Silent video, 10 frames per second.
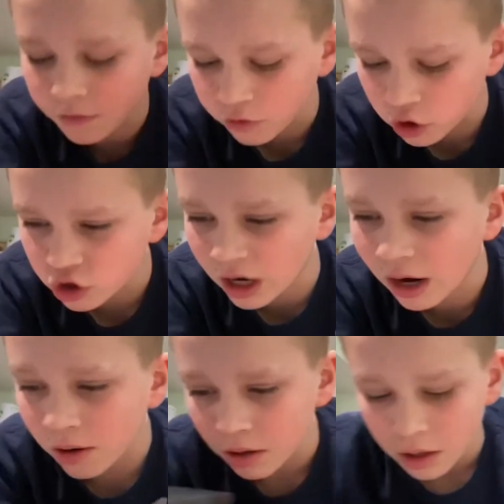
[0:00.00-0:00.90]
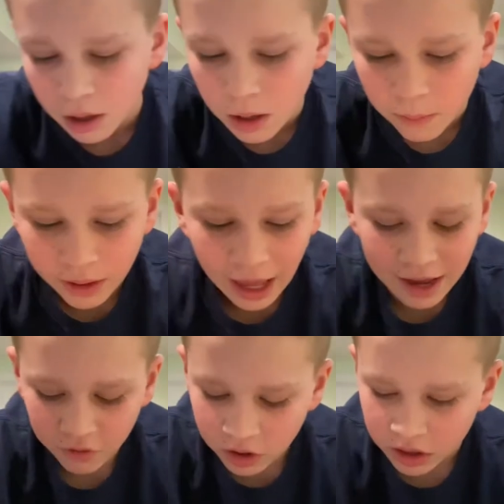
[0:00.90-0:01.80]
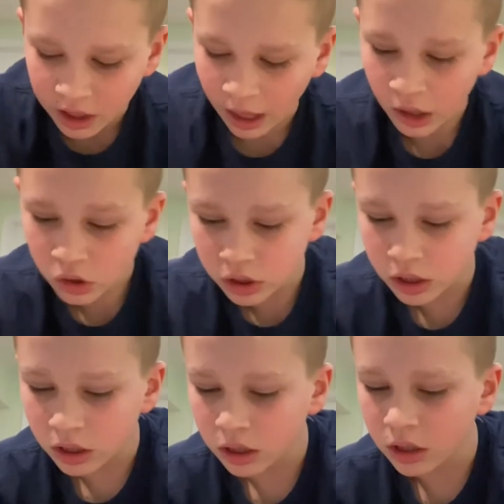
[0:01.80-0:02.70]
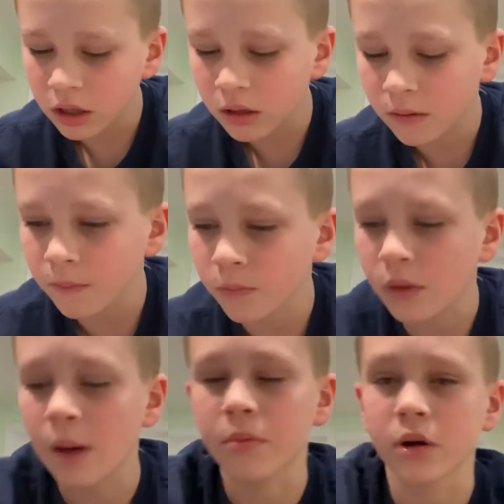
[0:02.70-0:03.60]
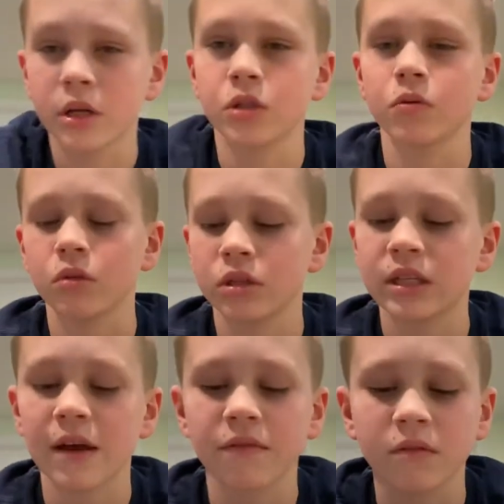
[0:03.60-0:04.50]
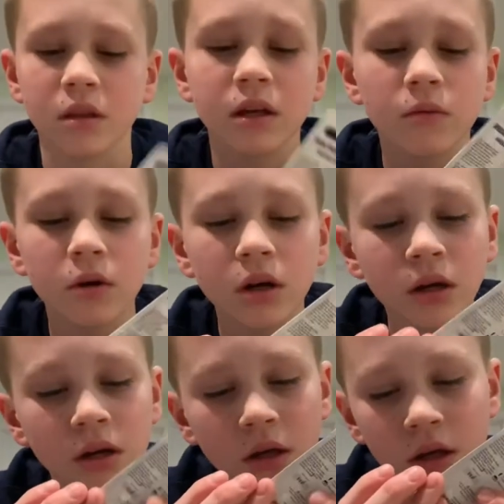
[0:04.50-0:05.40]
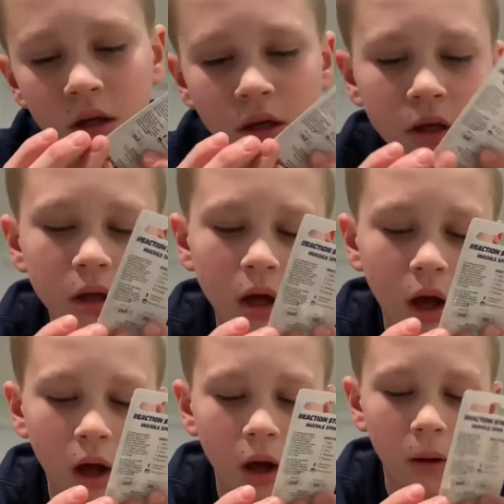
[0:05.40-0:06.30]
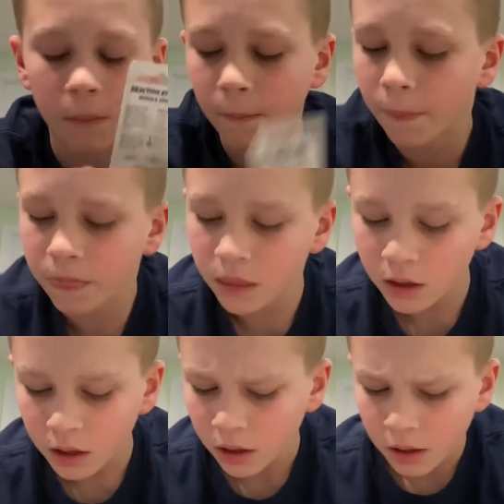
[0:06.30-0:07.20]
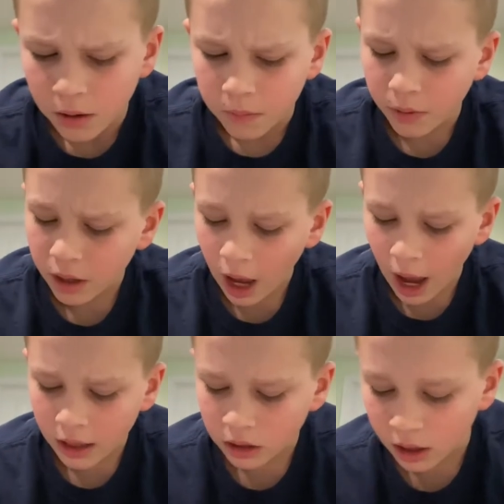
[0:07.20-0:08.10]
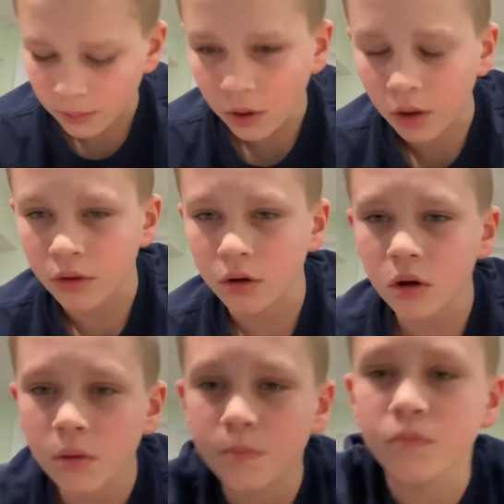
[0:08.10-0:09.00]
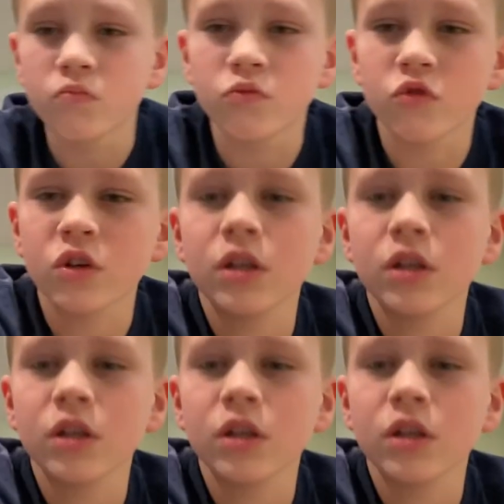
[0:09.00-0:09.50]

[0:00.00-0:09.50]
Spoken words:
for the trout. But everything else, I'm pretty sure will definitely work. But I like them all. They're all really